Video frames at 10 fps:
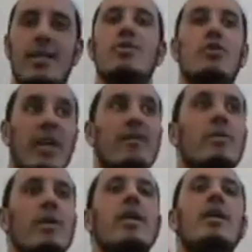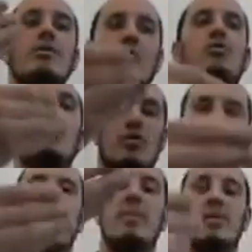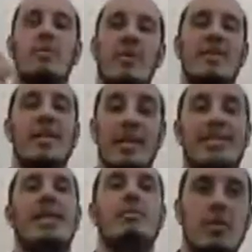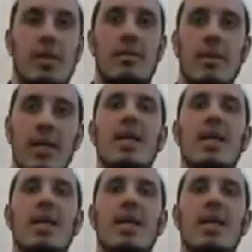So even when they go to talk to people to present Islam to them,